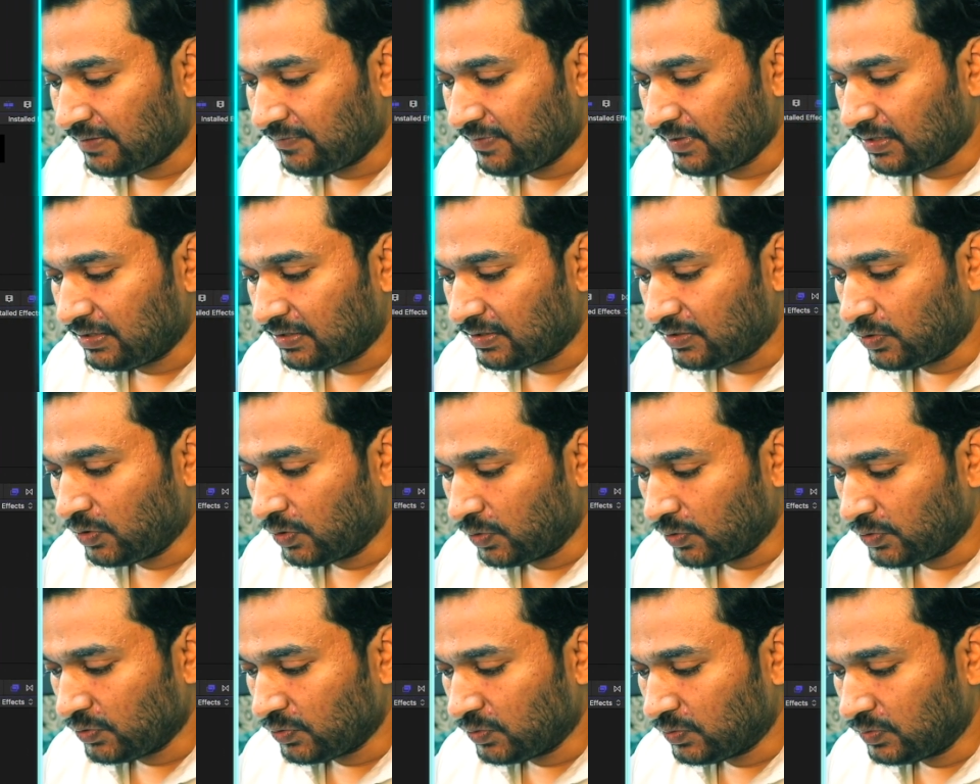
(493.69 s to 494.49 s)
will
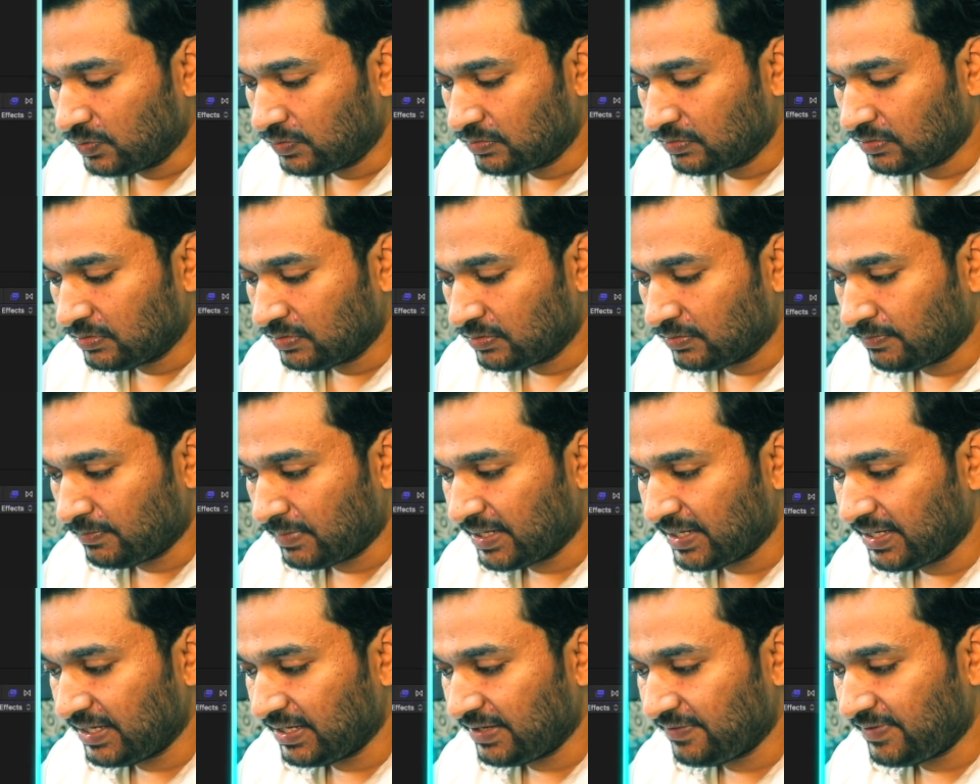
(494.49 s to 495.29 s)
go to
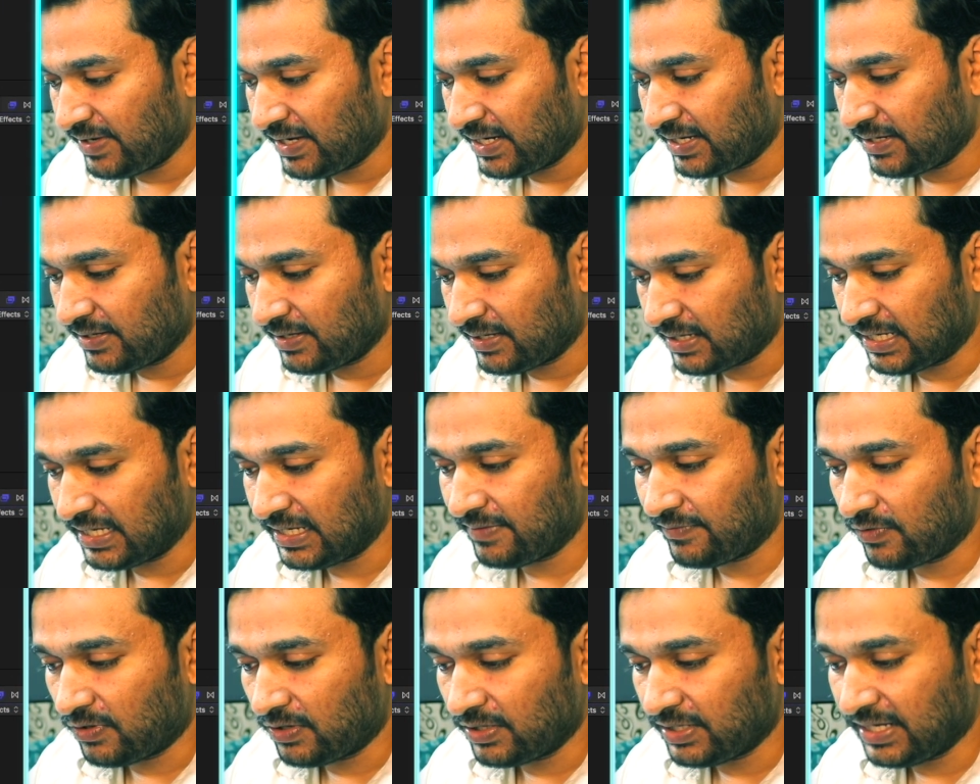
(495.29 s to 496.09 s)
my effect. I
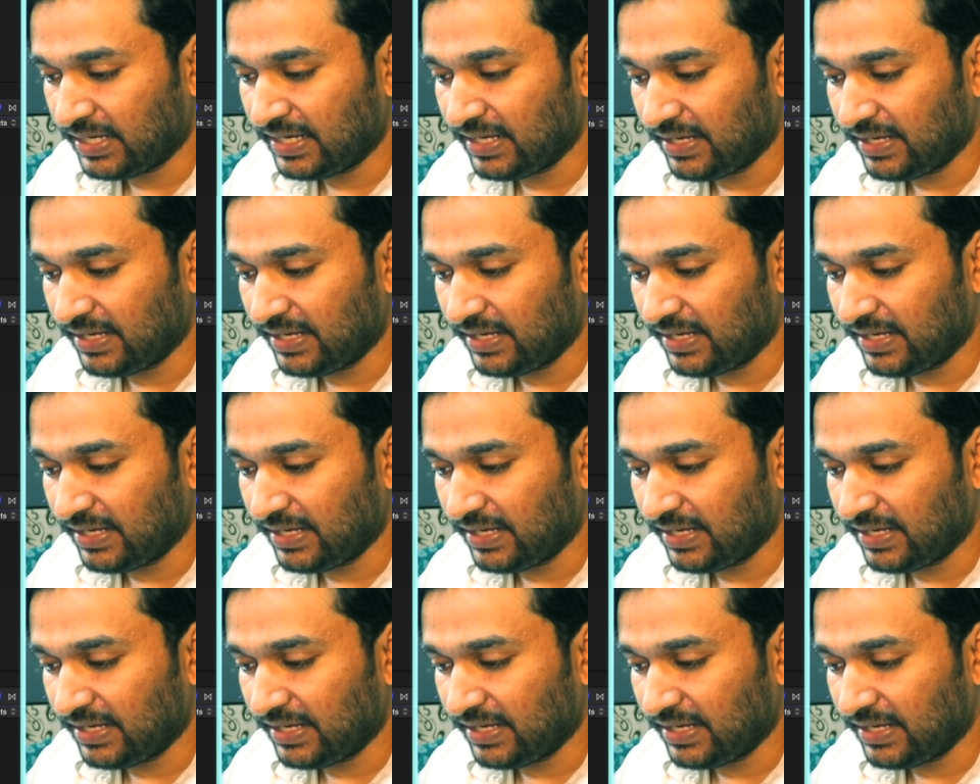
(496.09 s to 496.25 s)
have got an